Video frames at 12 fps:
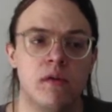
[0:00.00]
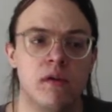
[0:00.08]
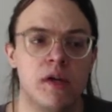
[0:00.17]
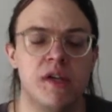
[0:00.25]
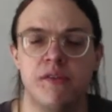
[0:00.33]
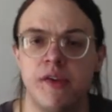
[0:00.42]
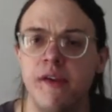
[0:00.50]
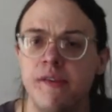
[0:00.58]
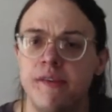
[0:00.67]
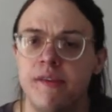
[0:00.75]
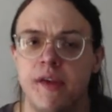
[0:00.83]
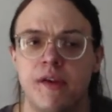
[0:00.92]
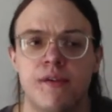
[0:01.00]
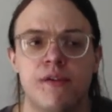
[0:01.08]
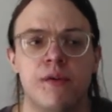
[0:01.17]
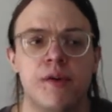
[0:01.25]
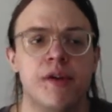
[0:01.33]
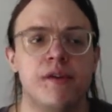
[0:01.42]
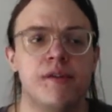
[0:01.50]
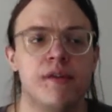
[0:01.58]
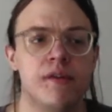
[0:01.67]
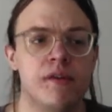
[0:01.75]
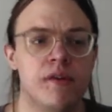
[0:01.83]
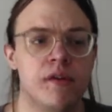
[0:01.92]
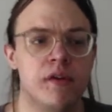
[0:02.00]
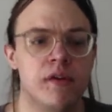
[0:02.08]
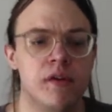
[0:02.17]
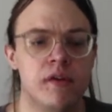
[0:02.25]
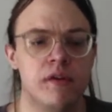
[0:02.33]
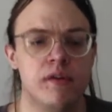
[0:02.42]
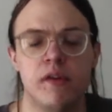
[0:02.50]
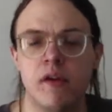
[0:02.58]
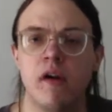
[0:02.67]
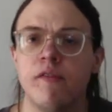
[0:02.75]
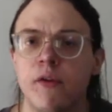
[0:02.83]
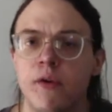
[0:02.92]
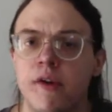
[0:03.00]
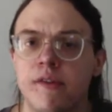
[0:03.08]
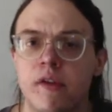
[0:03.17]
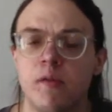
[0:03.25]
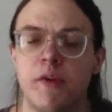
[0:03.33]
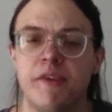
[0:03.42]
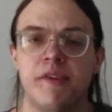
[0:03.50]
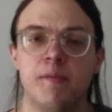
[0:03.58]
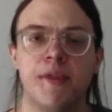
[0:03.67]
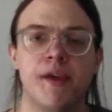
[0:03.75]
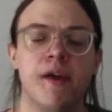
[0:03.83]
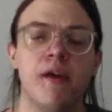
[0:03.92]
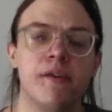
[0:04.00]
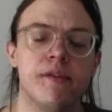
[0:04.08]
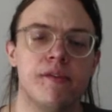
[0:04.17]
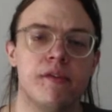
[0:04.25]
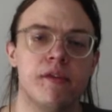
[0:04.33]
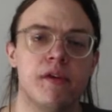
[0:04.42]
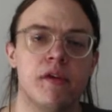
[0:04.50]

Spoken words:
And if he's seeing to it, then our focus can be something else.